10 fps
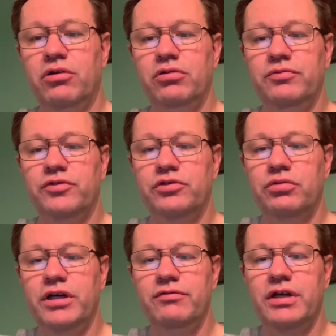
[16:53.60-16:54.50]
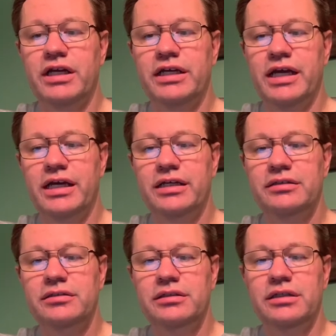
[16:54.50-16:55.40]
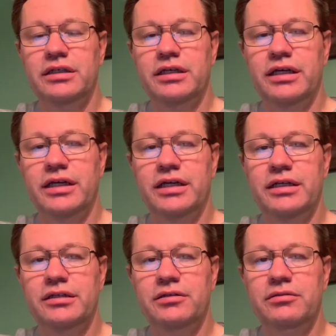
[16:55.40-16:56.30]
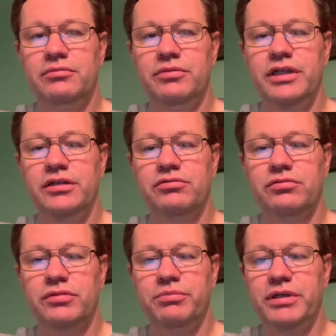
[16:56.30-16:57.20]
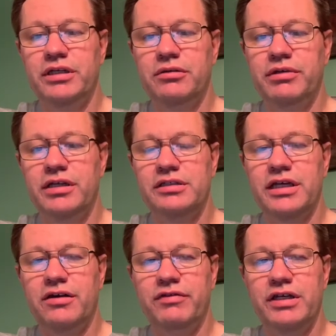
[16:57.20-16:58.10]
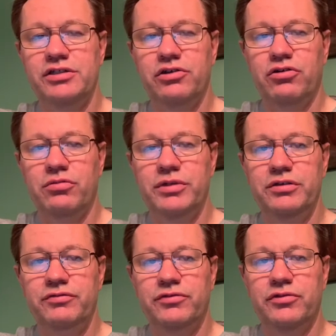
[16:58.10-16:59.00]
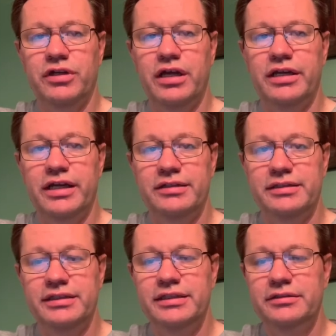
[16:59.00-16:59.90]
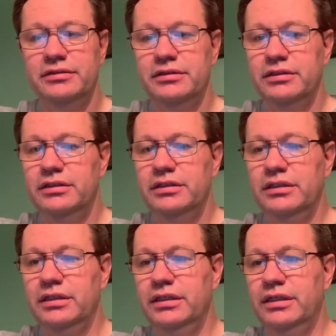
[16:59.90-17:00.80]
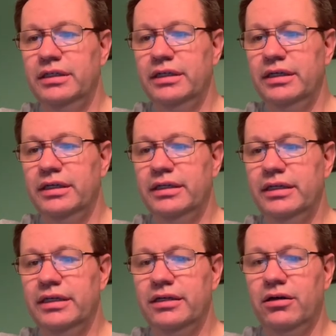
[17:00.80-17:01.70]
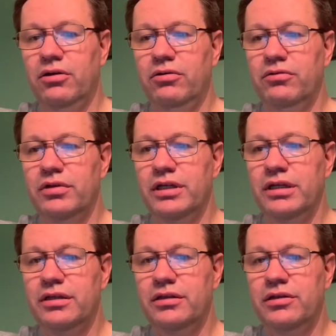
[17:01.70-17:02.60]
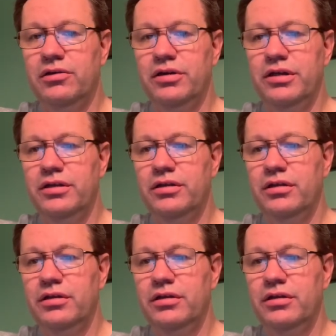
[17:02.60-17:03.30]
them for $12.99, and these we picked up at the Salvation Army for 99 cents. And then on the 30th,